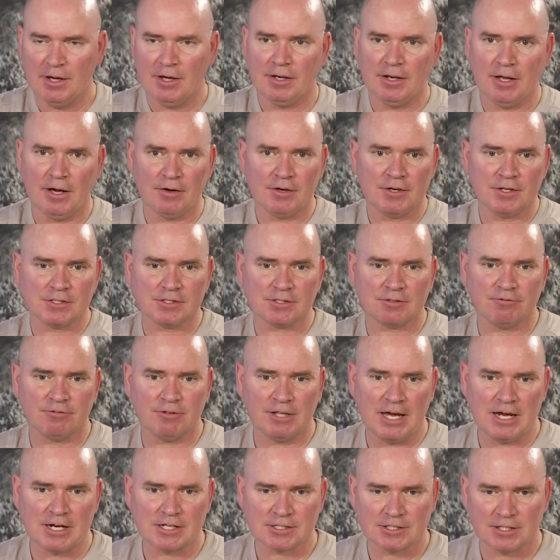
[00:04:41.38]
Now here's a
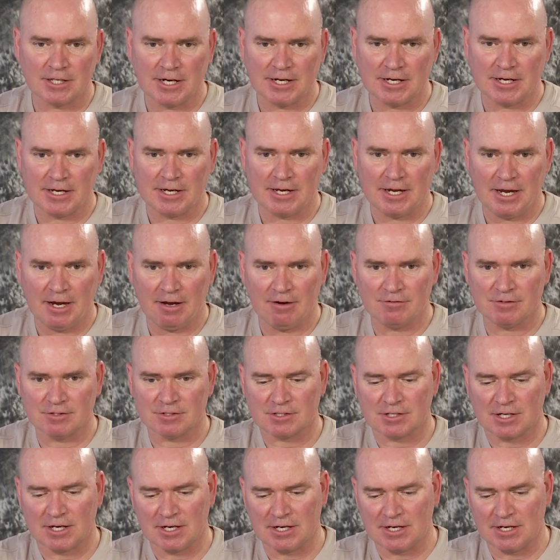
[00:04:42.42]
flashlight I have. This is
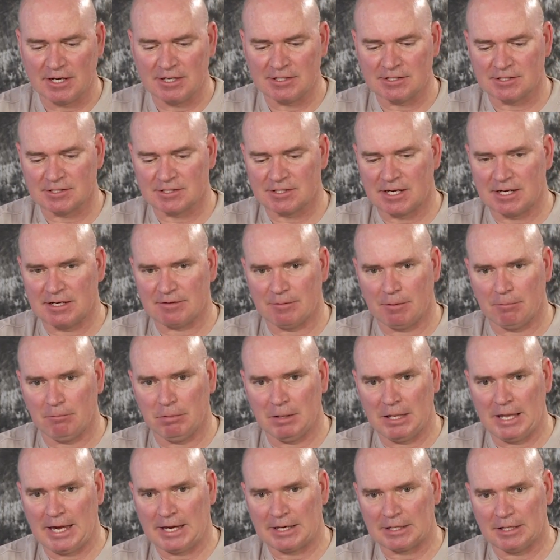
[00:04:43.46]
kind of nice. It's kind of a
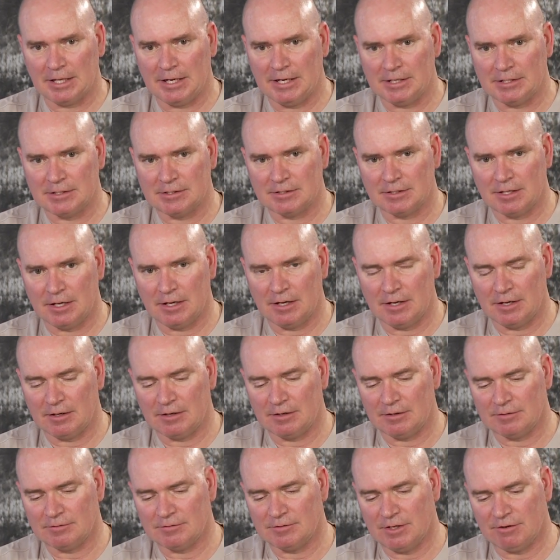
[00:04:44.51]
blacklight
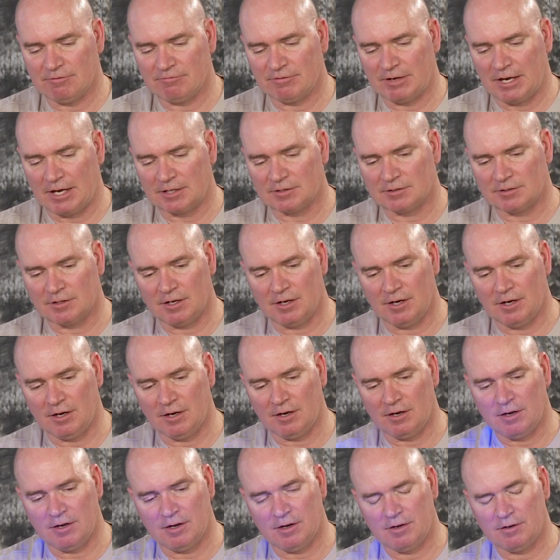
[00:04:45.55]
effect
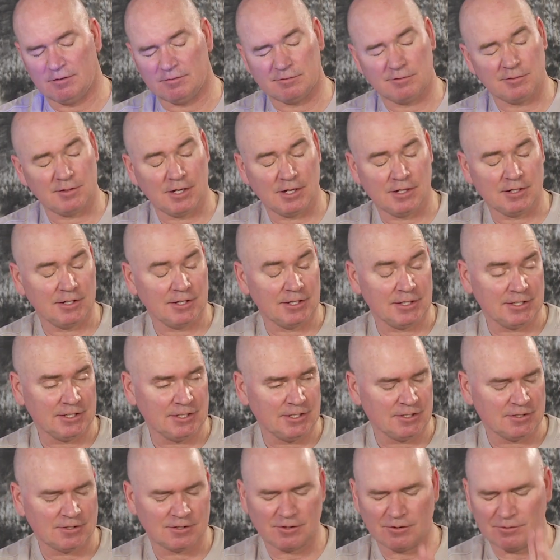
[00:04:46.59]
on
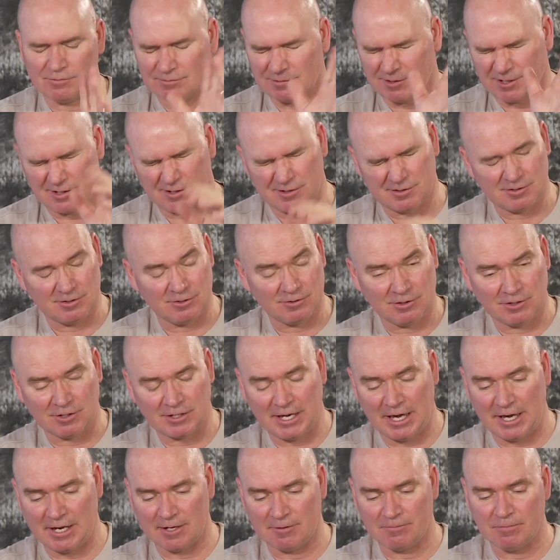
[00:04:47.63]
LEDs. Don't look
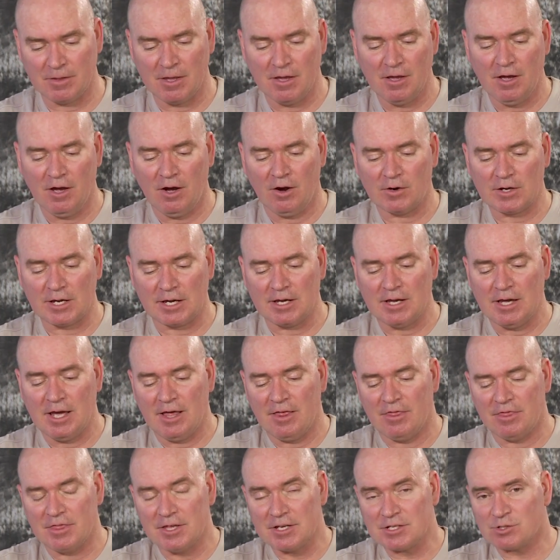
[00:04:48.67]
at it. Okay,
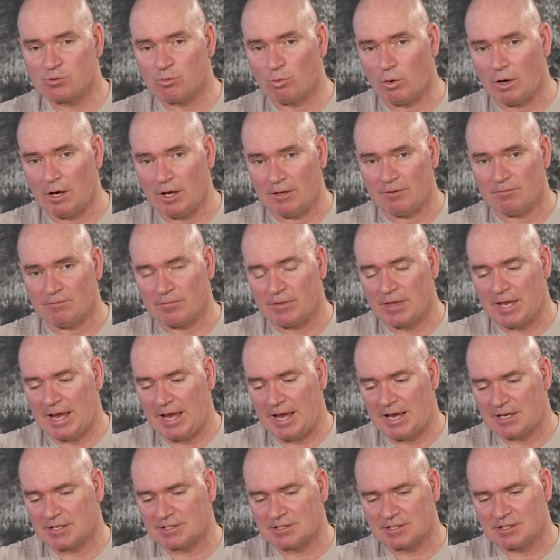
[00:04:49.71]
this one
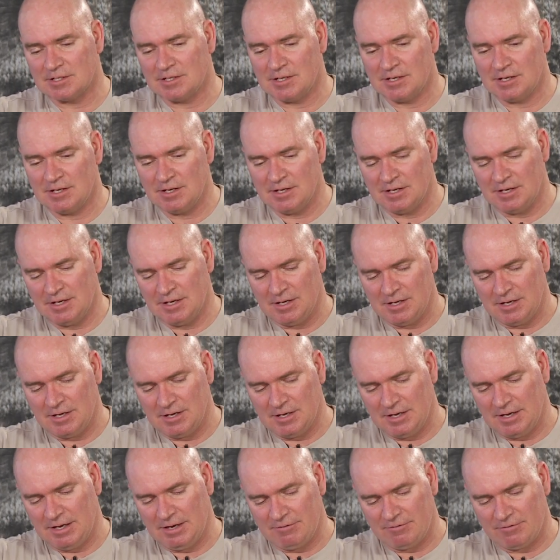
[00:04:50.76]
has
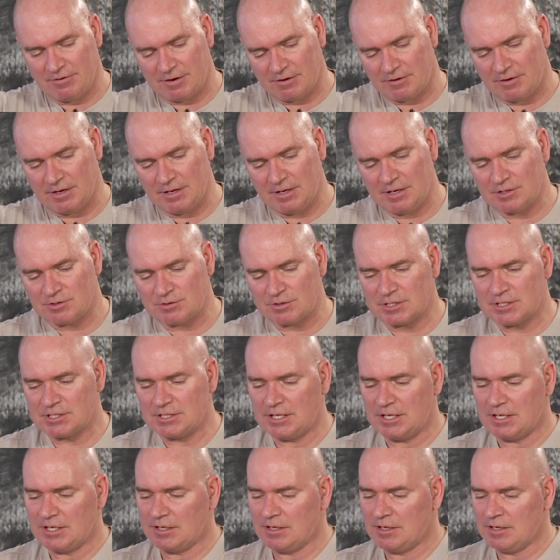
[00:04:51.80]
a very
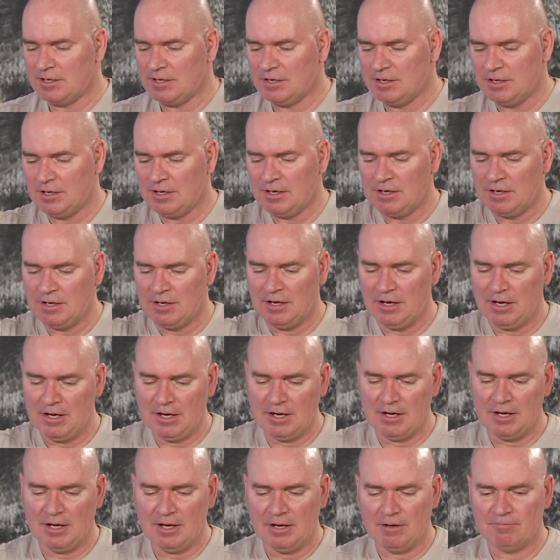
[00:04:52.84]
interesting
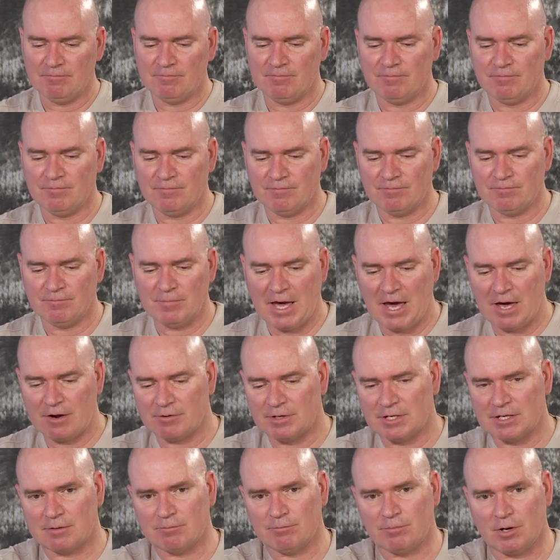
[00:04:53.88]

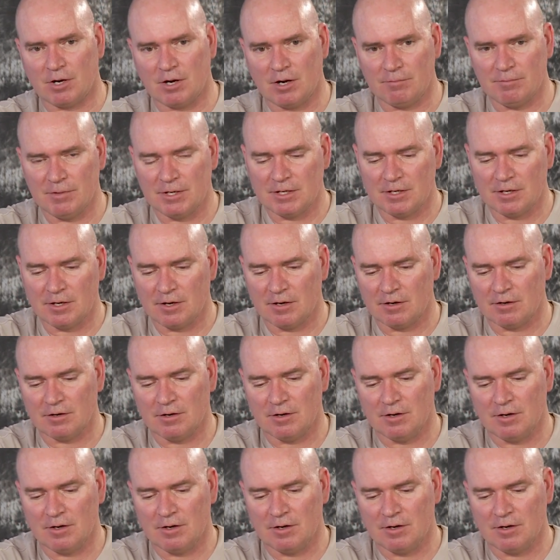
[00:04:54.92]
battery compartment here.